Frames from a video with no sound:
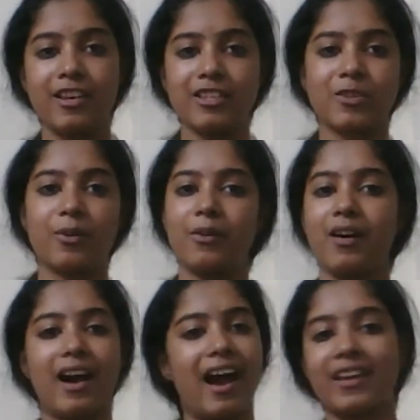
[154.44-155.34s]
So
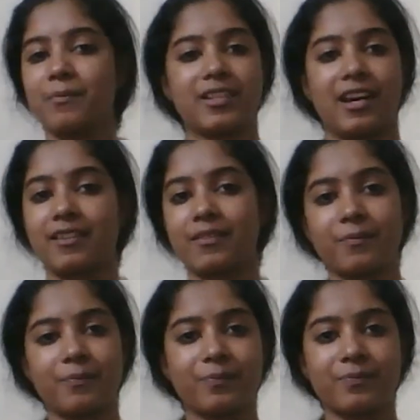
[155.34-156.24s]
I am done.
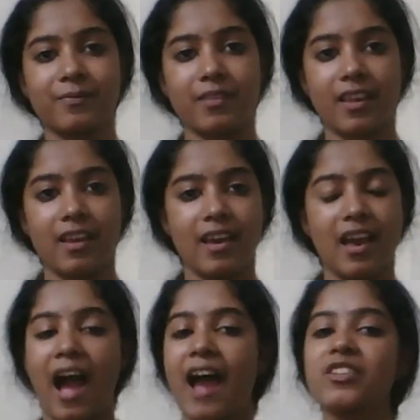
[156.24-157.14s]

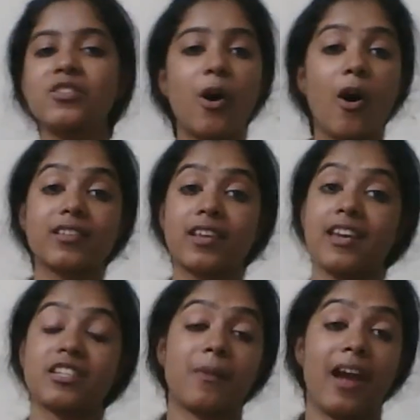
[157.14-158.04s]
I do not
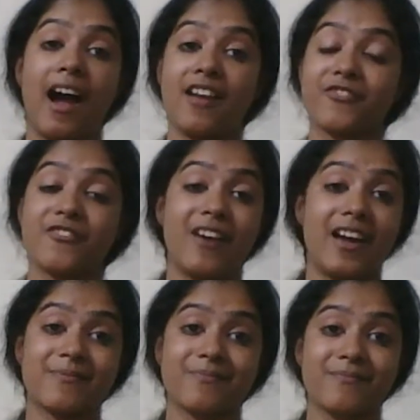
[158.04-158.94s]
cage my heart for
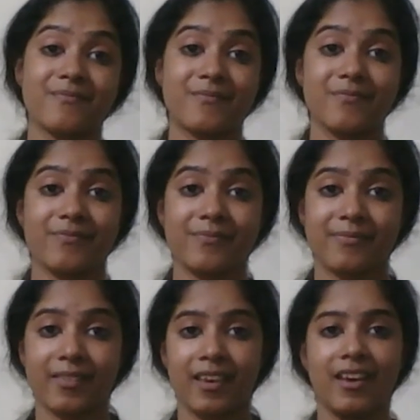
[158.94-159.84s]
fun.
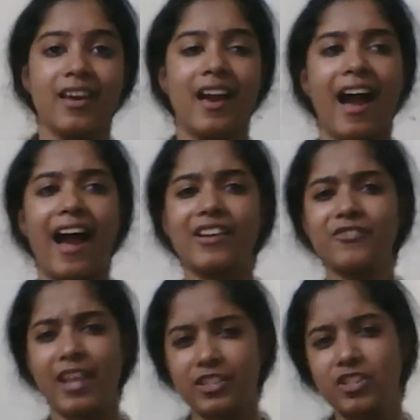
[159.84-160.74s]
I've
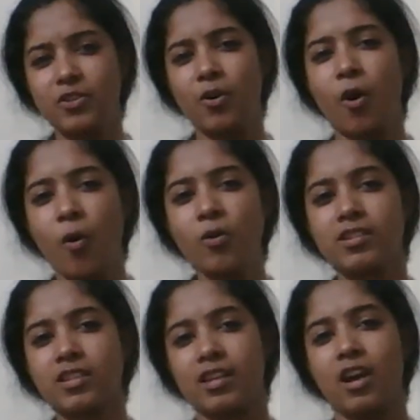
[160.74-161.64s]
let you
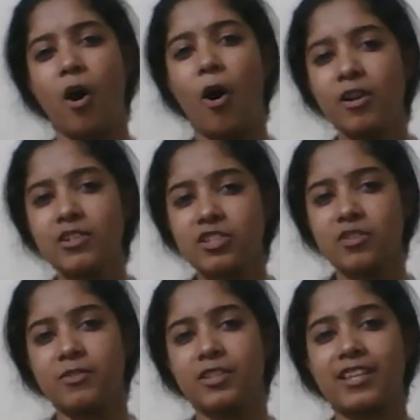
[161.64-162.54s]
hold on
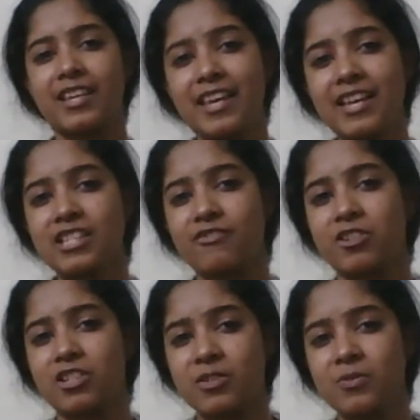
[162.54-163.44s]
to the keys for
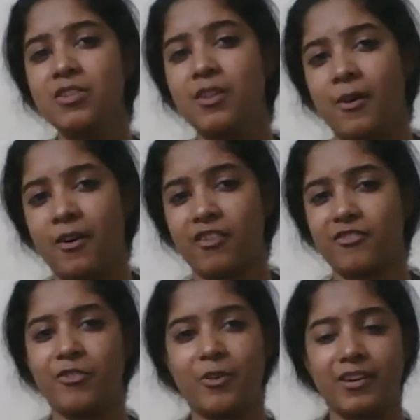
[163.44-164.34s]
too long,
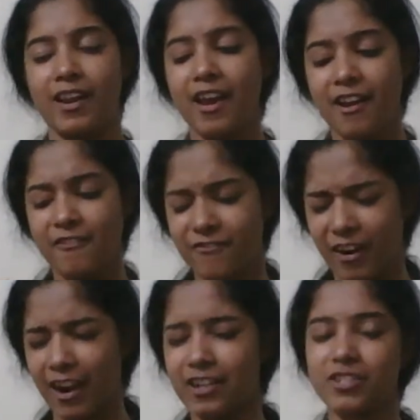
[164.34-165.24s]
for
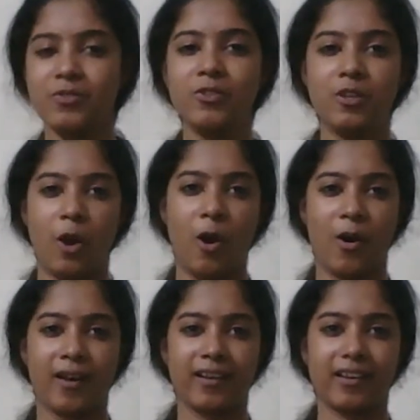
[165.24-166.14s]
far too
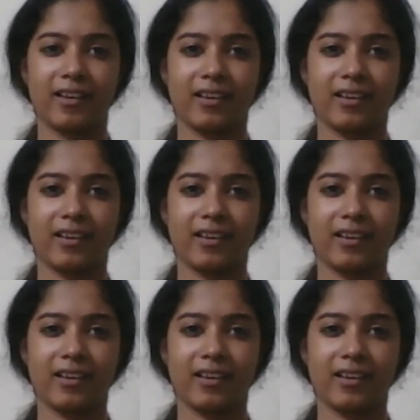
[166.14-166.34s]
long.